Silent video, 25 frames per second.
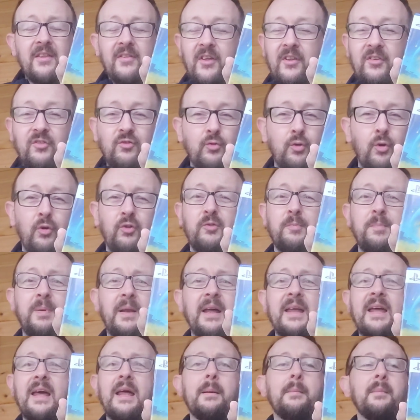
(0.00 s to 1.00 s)
there's
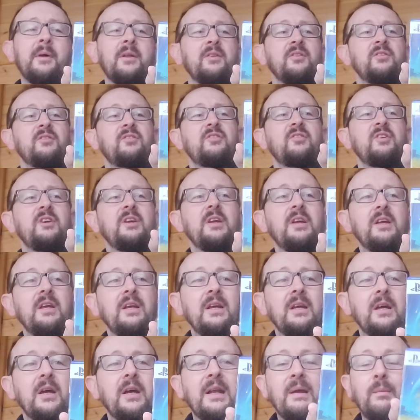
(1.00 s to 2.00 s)
cross-play elements.
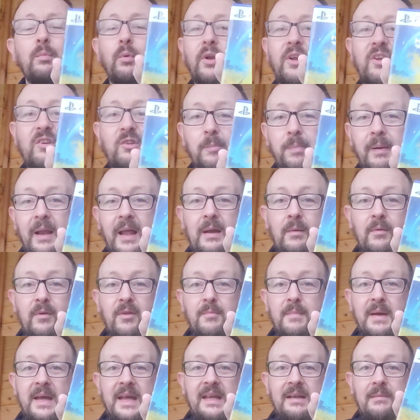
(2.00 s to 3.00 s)
And he wanted to play with
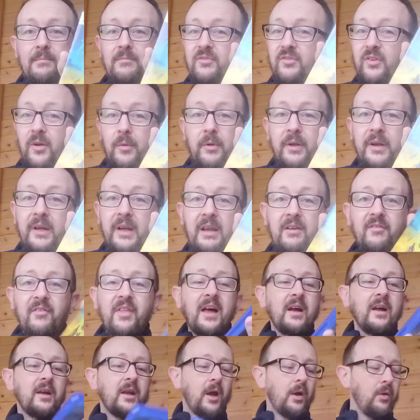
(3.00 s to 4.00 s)
me, so I'm going to give
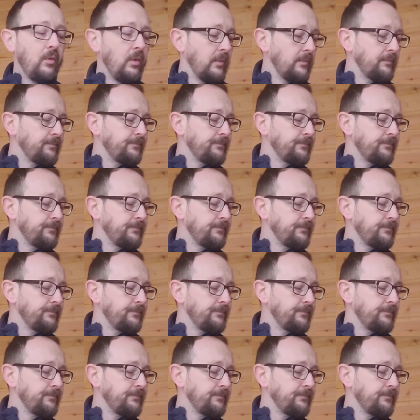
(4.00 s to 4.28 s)
that a go.